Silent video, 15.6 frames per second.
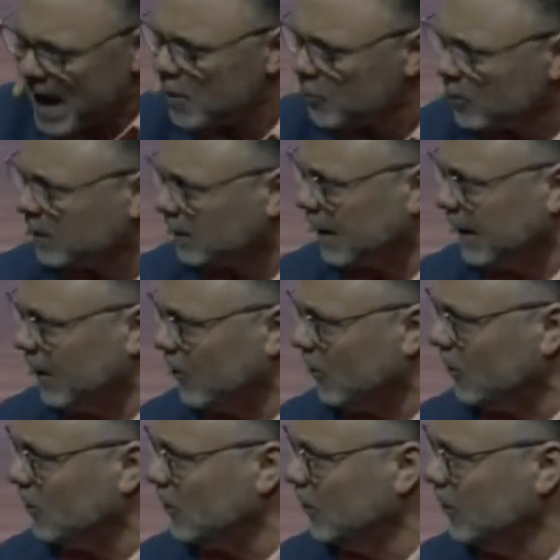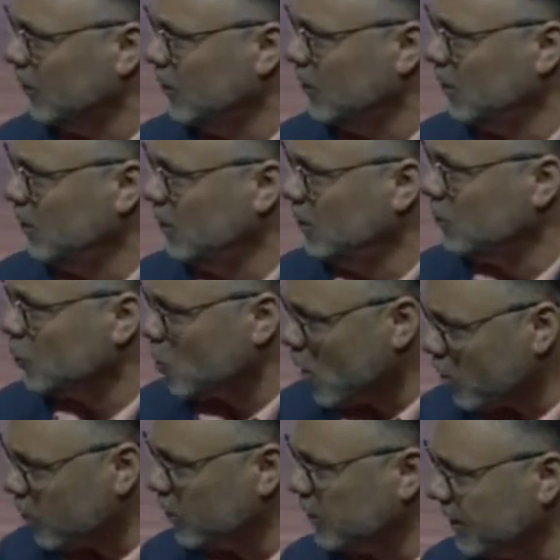parallel to
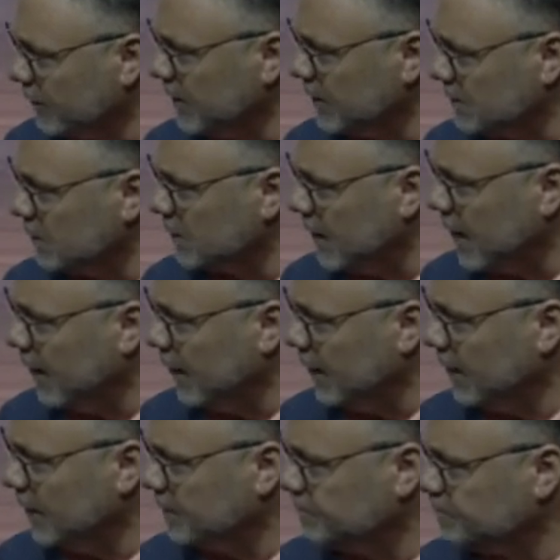where we're living today.